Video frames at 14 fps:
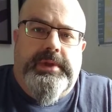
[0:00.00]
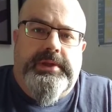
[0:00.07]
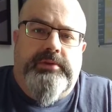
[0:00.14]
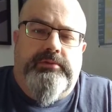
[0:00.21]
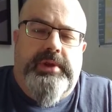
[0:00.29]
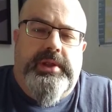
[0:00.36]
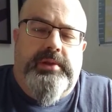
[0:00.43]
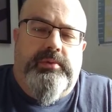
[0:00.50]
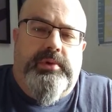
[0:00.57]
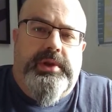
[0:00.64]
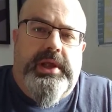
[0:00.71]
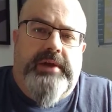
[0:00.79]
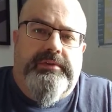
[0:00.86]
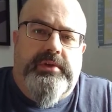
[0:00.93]
I didn't really
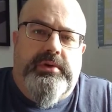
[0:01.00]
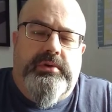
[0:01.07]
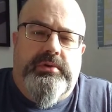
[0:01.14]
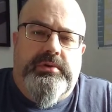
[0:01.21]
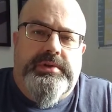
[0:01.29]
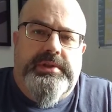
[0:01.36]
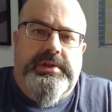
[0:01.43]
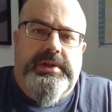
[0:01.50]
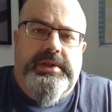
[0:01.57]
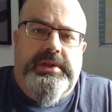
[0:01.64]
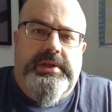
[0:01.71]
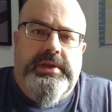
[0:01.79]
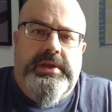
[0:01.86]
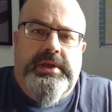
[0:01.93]
want to have to go to
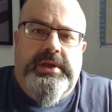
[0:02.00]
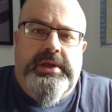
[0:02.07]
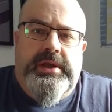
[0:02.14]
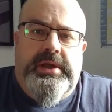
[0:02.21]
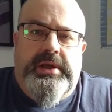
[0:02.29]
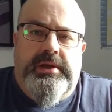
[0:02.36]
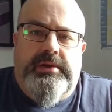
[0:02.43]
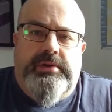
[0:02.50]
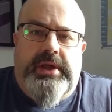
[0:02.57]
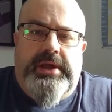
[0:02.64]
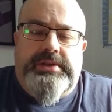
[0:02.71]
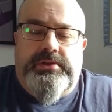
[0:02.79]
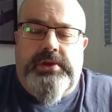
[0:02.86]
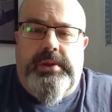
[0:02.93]
the
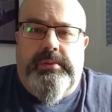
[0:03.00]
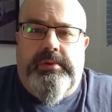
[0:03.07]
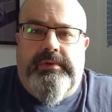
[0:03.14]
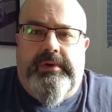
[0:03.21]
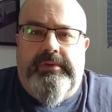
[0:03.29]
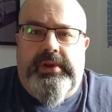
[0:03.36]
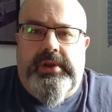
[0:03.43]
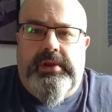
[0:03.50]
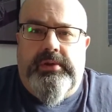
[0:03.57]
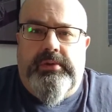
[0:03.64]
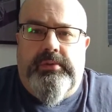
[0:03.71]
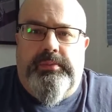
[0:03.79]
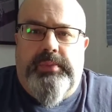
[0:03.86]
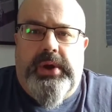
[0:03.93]
extreme of having
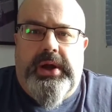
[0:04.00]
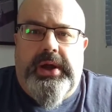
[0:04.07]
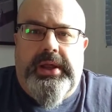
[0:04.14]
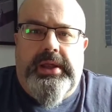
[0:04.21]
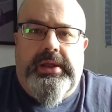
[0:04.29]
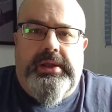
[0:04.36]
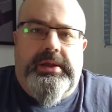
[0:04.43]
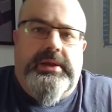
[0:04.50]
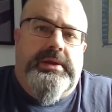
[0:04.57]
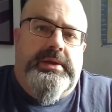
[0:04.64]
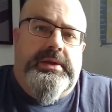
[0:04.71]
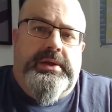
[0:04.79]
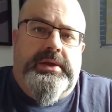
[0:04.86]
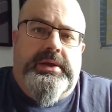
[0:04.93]
to buy a
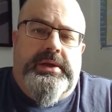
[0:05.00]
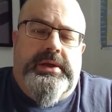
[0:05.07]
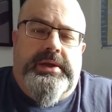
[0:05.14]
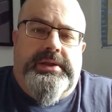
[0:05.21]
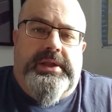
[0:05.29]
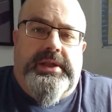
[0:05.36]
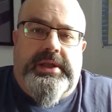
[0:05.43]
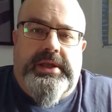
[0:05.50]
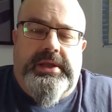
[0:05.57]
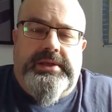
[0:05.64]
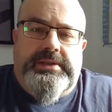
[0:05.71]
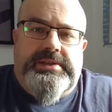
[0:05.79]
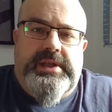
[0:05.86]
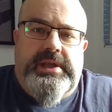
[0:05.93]

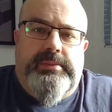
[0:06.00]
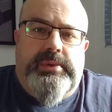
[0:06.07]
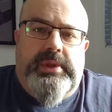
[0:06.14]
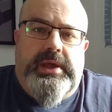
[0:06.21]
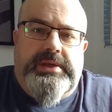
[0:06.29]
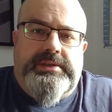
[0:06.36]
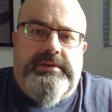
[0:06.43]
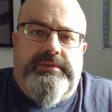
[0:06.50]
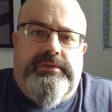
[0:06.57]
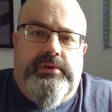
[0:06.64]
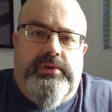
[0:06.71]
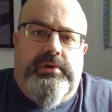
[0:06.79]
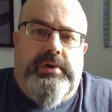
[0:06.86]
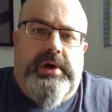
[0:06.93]
dedicated stabiliser
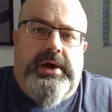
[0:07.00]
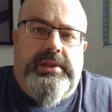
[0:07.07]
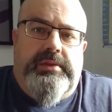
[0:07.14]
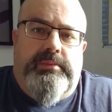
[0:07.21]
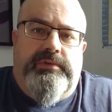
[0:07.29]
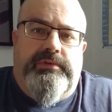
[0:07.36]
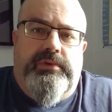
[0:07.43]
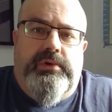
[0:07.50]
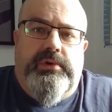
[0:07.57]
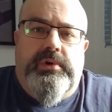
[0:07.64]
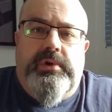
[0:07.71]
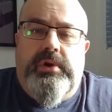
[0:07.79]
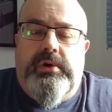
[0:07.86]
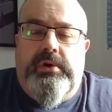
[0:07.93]
for either my
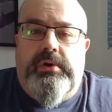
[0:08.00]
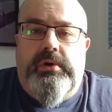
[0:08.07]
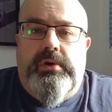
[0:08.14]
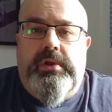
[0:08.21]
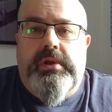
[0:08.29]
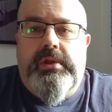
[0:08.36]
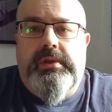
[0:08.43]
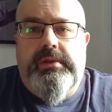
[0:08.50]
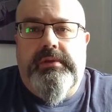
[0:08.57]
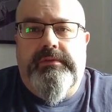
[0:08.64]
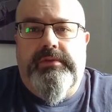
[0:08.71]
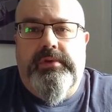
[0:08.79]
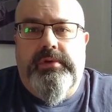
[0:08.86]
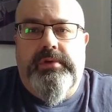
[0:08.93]
phone or
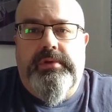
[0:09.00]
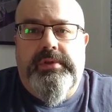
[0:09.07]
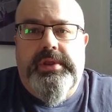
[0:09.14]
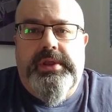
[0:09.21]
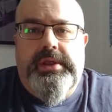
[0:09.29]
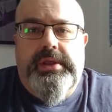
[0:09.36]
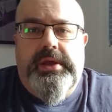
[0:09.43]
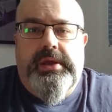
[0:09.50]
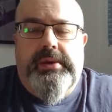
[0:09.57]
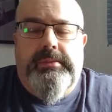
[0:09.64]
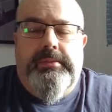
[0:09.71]
for the